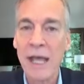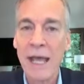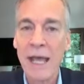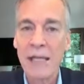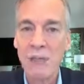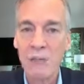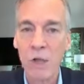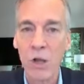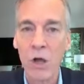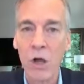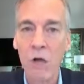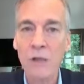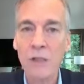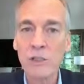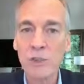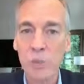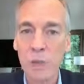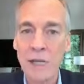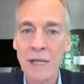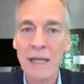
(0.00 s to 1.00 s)
As long
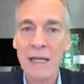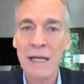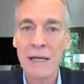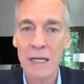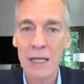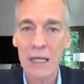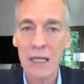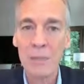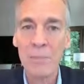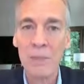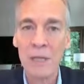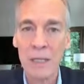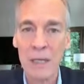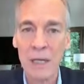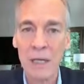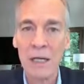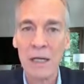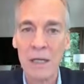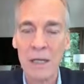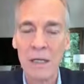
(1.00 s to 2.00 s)
as we can keep
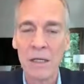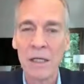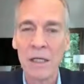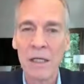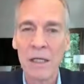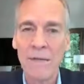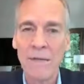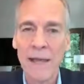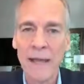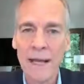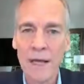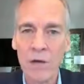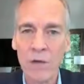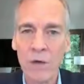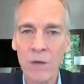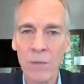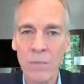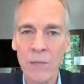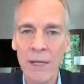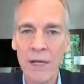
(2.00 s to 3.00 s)
getting that
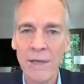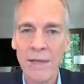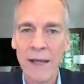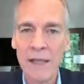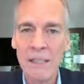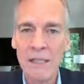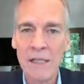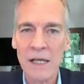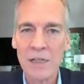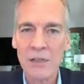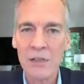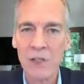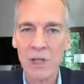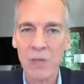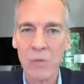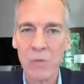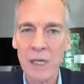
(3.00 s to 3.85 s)
equipment and that testing,